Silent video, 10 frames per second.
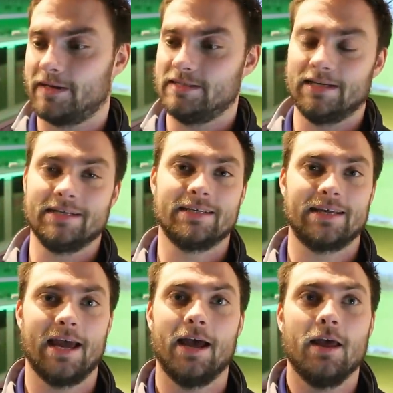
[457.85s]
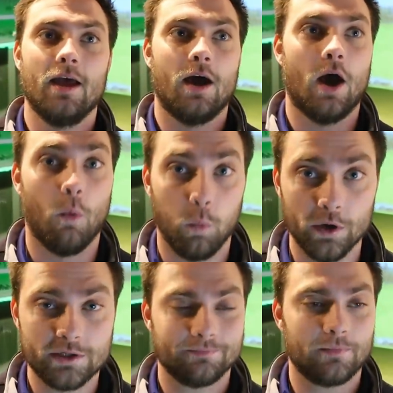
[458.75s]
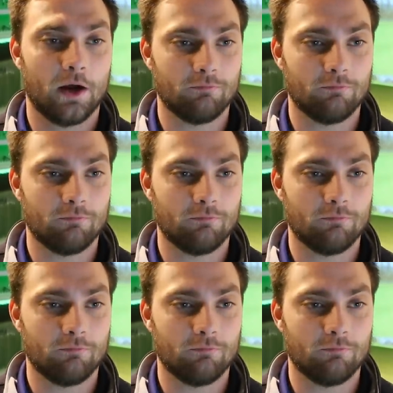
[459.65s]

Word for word: basically to get a wood,